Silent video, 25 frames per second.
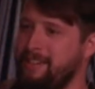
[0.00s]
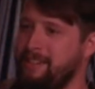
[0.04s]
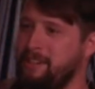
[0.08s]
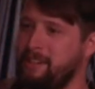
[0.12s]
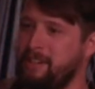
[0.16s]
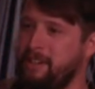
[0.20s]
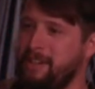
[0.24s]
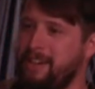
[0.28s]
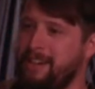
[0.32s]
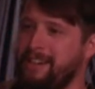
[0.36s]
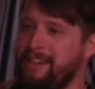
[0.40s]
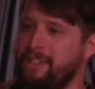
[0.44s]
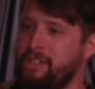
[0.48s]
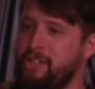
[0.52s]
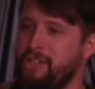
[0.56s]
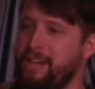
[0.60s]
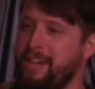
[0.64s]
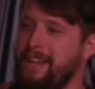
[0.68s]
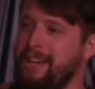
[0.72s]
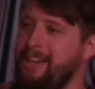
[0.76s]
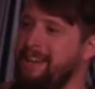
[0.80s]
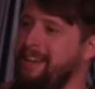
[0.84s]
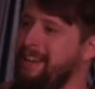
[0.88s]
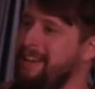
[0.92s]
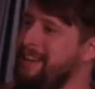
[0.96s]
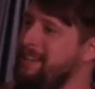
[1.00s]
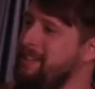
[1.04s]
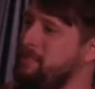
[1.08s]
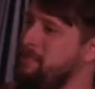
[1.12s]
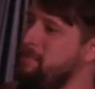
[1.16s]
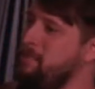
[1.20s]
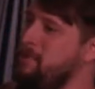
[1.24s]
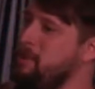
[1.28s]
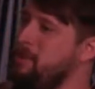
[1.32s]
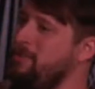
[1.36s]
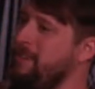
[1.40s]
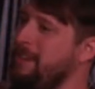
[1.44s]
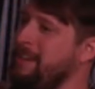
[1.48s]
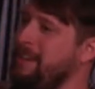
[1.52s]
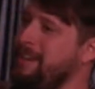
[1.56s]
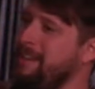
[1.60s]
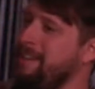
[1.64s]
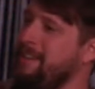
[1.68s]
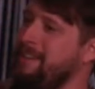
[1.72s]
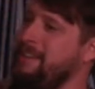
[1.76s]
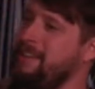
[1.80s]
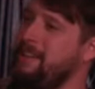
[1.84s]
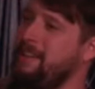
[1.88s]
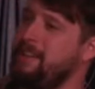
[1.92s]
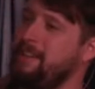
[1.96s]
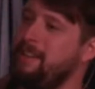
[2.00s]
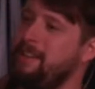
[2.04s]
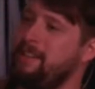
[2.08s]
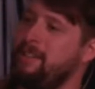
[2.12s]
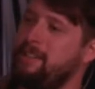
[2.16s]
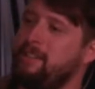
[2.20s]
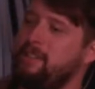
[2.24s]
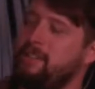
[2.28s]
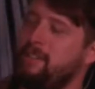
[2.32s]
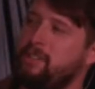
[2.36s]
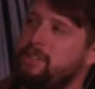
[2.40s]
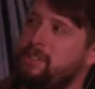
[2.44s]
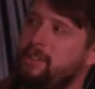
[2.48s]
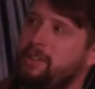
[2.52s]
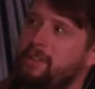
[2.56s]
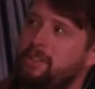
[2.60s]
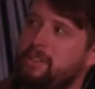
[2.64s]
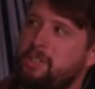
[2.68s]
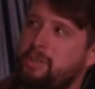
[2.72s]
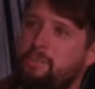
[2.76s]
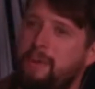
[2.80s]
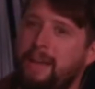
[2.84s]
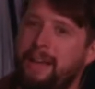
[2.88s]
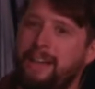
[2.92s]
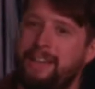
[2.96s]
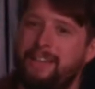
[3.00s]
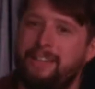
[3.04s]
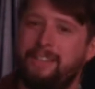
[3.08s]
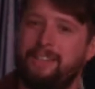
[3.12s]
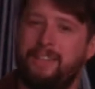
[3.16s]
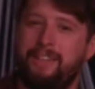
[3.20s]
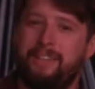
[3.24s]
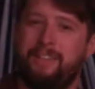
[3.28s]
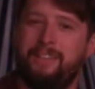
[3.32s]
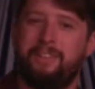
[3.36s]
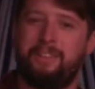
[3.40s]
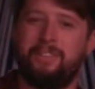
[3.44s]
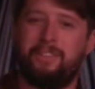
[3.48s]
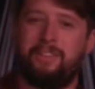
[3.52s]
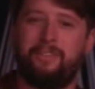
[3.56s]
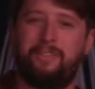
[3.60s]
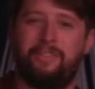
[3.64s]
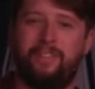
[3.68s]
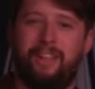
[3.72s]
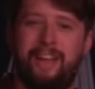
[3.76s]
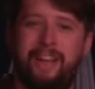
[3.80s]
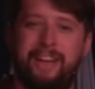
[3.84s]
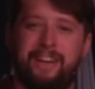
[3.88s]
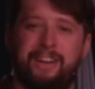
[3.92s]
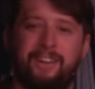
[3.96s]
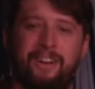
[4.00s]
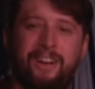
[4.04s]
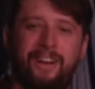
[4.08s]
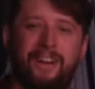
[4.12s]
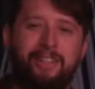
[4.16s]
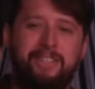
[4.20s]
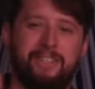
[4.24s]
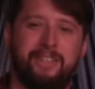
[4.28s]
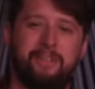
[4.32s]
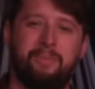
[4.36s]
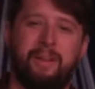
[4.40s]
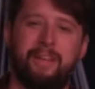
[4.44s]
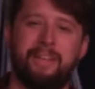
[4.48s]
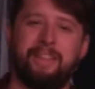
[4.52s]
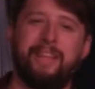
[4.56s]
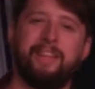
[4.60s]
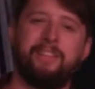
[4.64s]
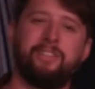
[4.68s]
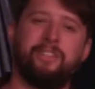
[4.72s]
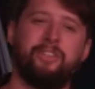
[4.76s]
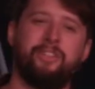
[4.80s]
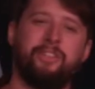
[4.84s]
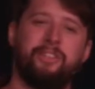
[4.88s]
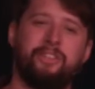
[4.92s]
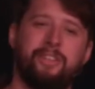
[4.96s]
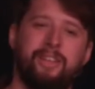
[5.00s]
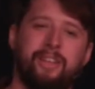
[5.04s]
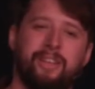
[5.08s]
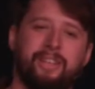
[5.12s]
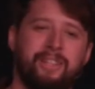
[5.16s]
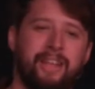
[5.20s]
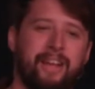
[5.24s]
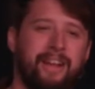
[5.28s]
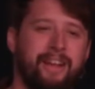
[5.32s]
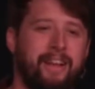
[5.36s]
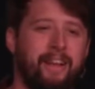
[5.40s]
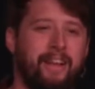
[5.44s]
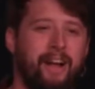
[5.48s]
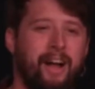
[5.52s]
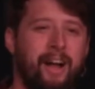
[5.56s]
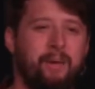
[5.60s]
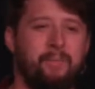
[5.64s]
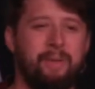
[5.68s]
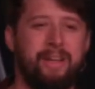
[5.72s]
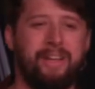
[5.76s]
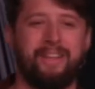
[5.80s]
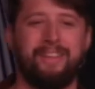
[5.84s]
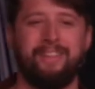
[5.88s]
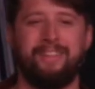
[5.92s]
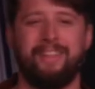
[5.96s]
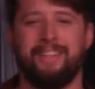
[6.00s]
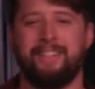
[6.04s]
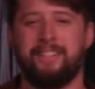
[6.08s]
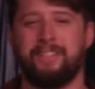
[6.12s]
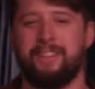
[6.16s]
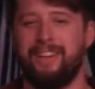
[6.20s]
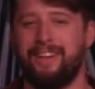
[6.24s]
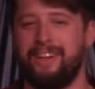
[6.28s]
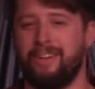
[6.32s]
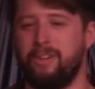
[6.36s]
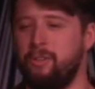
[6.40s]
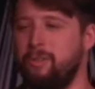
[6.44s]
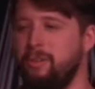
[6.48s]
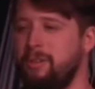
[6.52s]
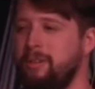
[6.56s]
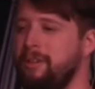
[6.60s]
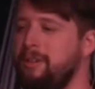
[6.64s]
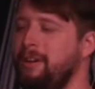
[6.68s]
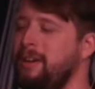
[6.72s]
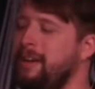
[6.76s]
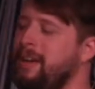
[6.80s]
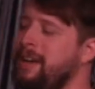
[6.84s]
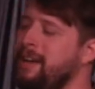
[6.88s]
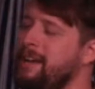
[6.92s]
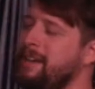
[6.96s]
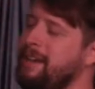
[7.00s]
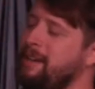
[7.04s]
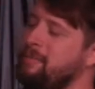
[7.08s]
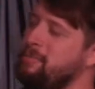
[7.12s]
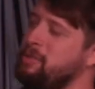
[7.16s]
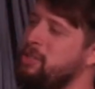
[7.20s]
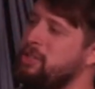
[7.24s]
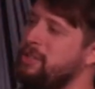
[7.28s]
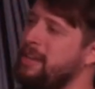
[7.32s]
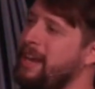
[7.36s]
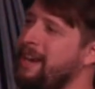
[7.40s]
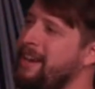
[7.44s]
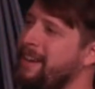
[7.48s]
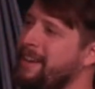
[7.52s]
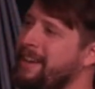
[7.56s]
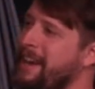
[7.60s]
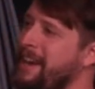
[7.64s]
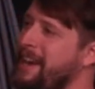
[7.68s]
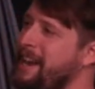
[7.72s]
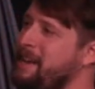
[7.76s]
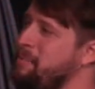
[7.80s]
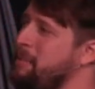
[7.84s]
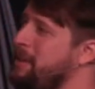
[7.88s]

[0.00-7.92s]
kind of shaking, and it's moving. This little speck continues to fly across. And I'm like, that's interesting. Is that a comet? That's kind of cool. And I'm staring at it, but